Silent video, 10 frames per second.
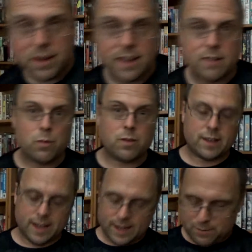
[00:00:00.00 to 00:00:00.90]
PS1
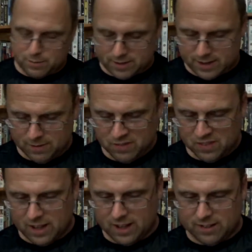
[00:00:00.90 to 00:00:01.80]
games.
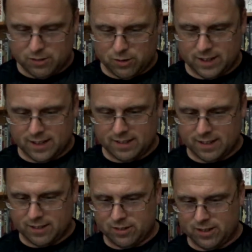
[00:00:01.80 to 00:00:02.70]
Saw these
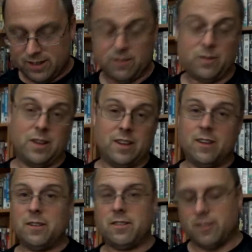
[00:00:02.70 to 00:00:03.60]
in
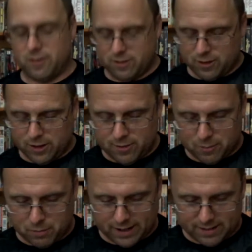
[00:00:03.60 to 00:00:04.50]
two
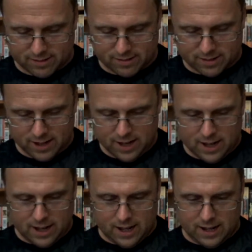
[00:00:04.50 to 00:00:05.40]
different places.
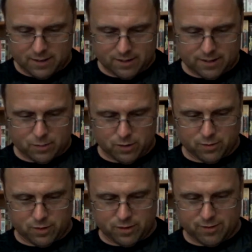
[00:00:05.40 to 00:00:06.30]
I got this one
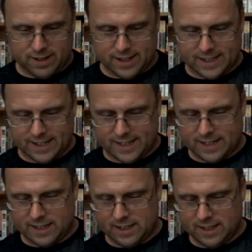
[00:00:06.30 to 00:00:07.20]
for
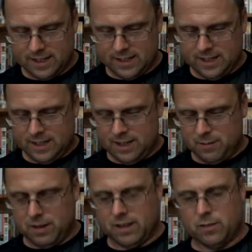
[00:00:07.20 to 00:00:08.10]
$3.99.
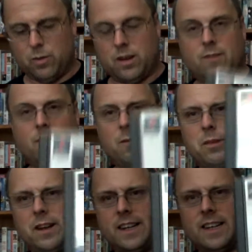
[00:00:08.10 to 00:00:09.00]
PS1. I've not
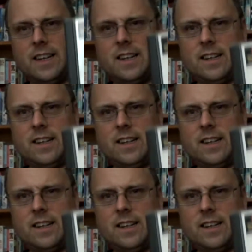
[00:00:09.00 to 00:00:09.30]
played it.